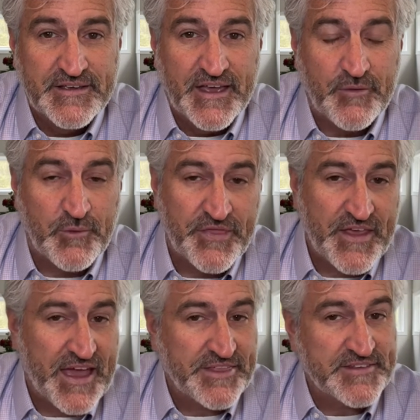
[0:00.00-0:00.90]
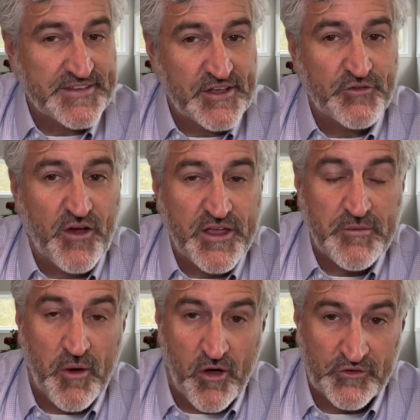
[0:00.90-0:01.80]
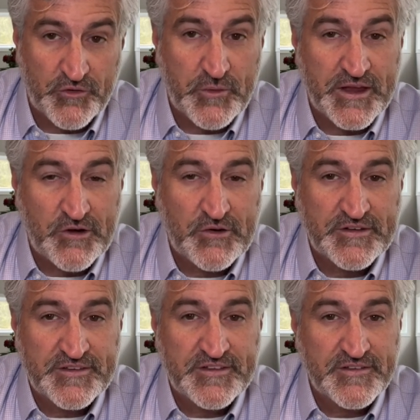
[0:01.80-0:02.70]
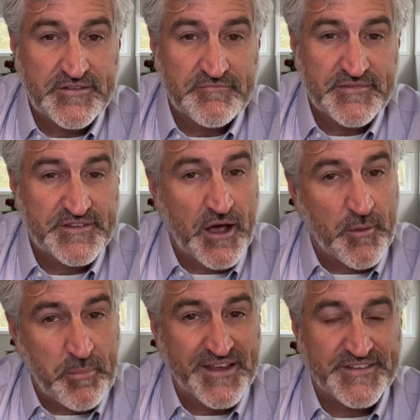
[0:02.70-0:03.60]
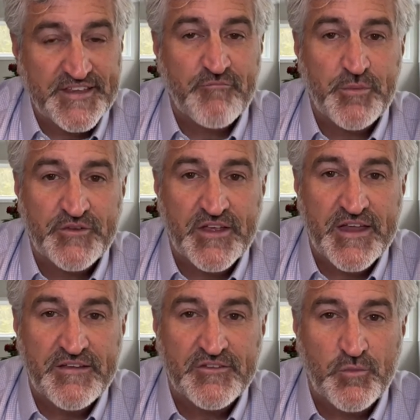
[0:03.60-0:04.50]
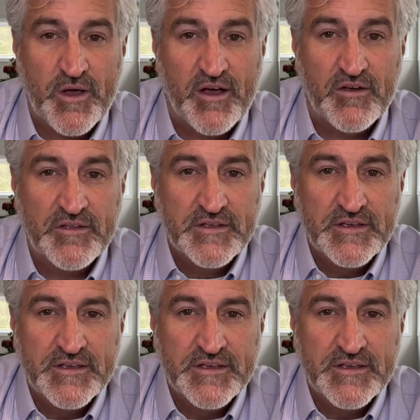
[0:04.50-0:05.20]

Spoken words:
And with that, the sales volume also increases. It's up by 7% as well.